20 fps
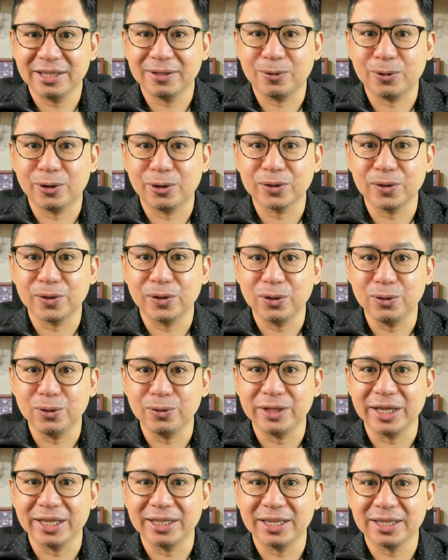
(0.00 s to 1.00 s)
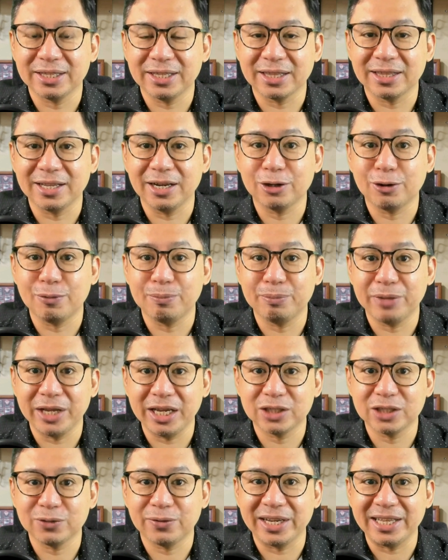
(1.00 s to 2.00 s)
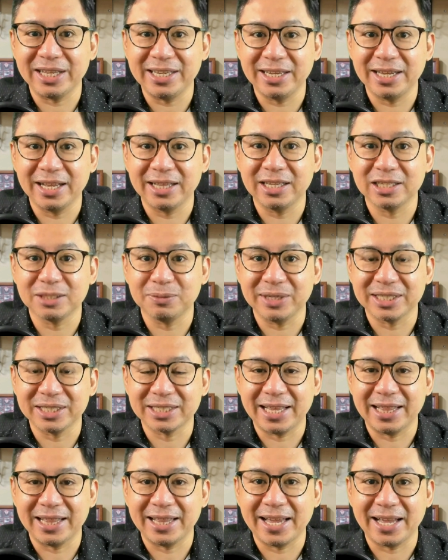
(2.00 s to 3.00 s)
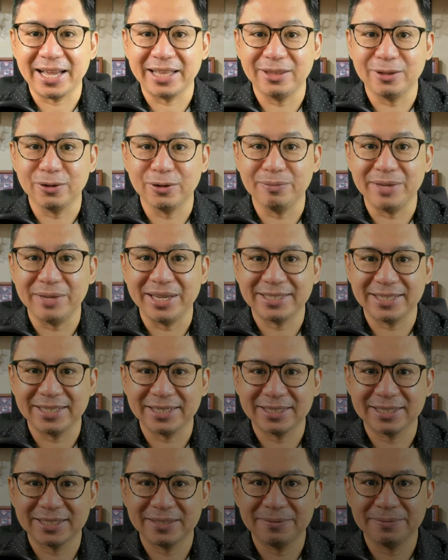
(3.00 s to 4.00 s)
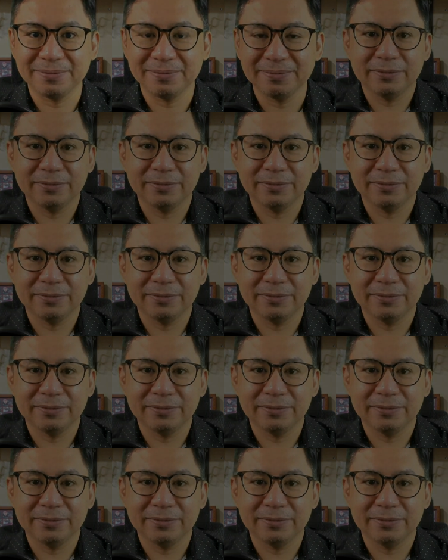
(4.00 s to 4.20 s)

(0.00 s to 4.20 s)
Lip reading: the court concluded that their complaints for illegal dismissal had no basis.